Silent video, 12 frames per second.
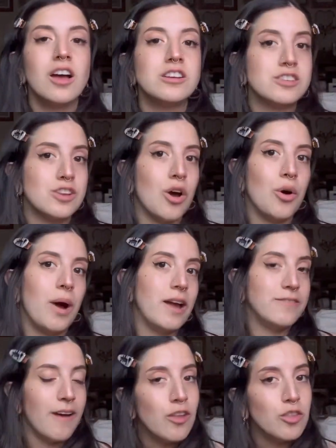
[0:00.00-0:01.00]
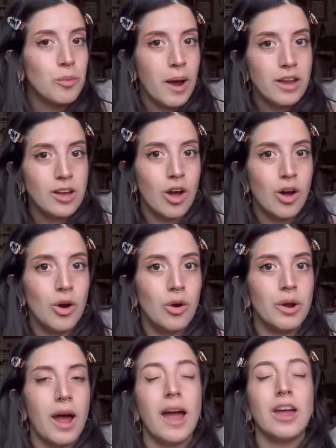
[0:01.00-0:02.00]
So I found the right
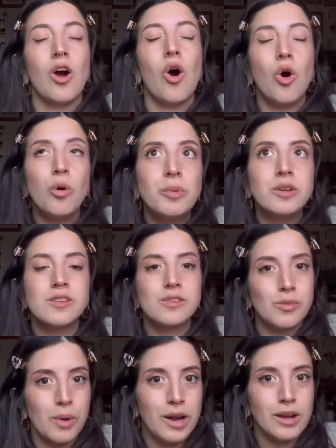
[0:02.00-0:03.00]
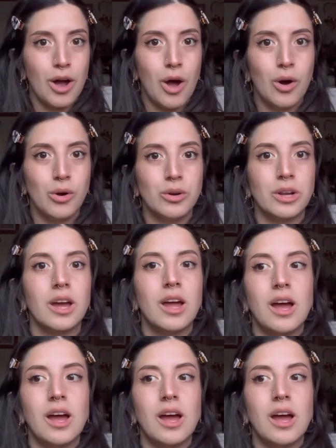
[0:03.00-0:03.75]
code. I hope it's the right code.